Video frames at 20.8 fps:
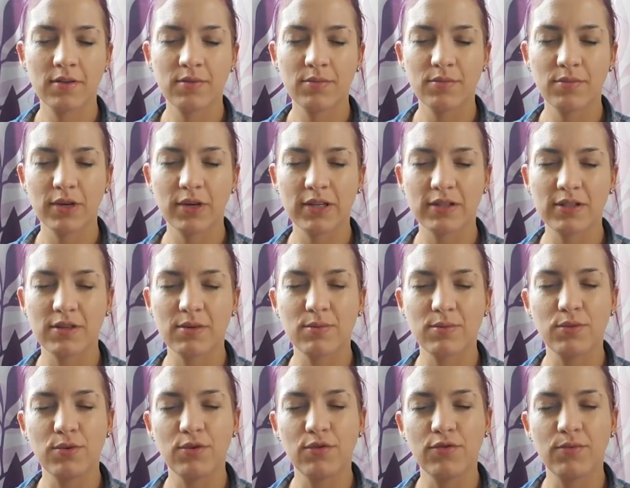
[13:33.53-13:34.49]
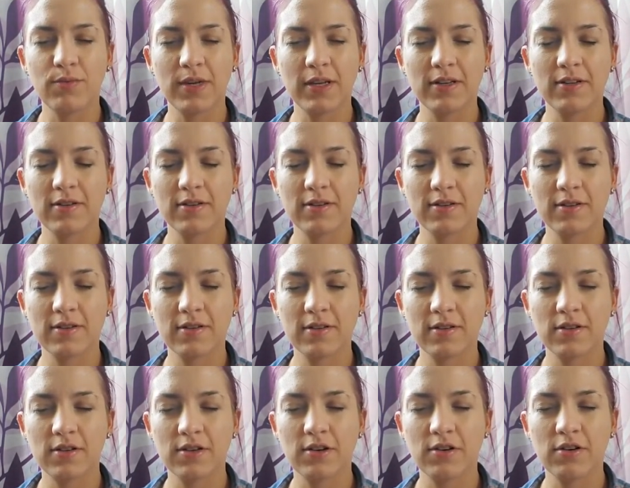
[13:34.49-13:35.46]
Bring some movement
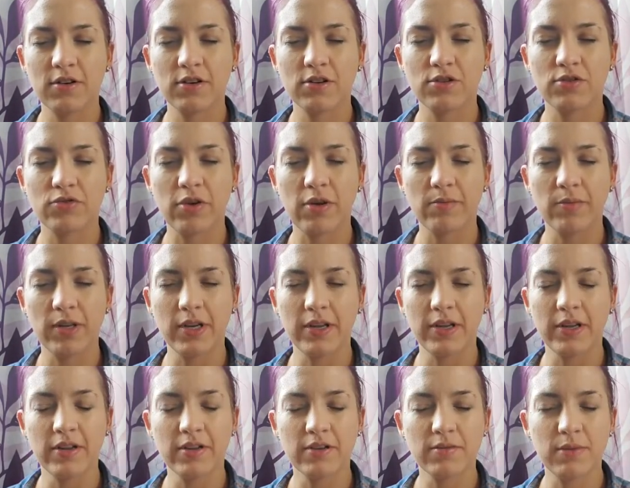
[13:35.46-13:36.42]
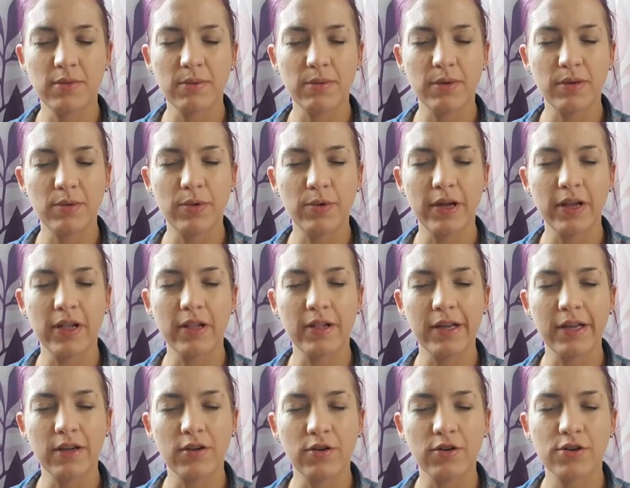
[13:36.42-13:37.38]
into your extremities, maybe
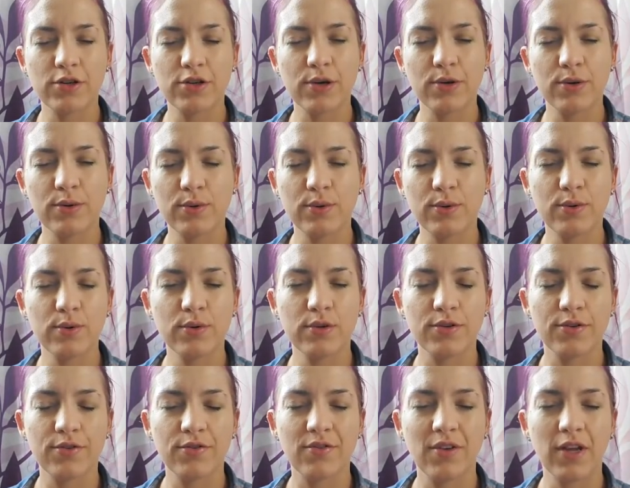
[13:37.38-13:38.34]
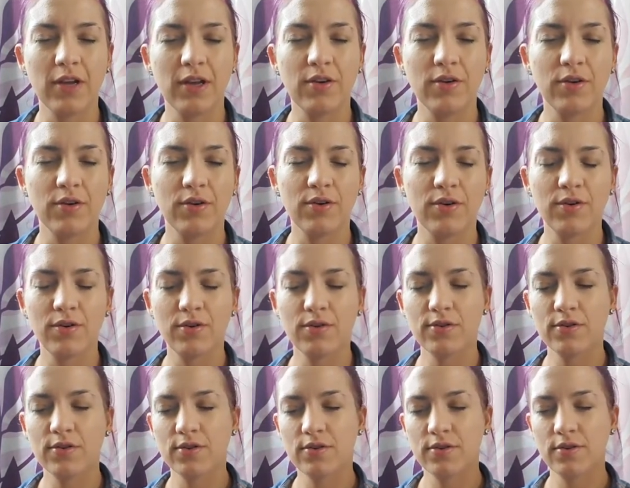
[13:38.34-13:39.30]
wiggling your toes, your
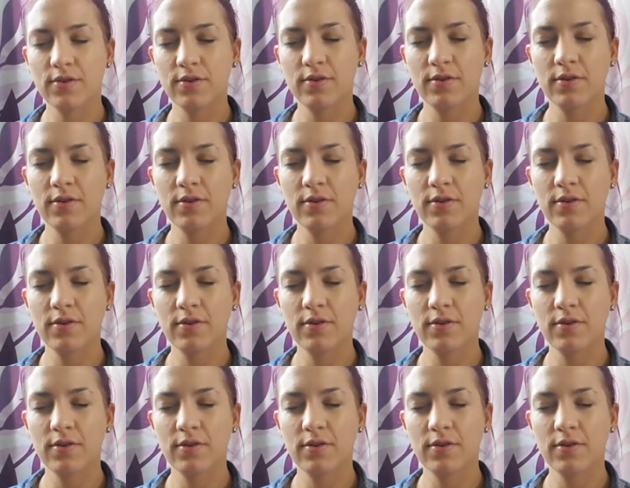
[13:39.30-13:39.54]
fingers.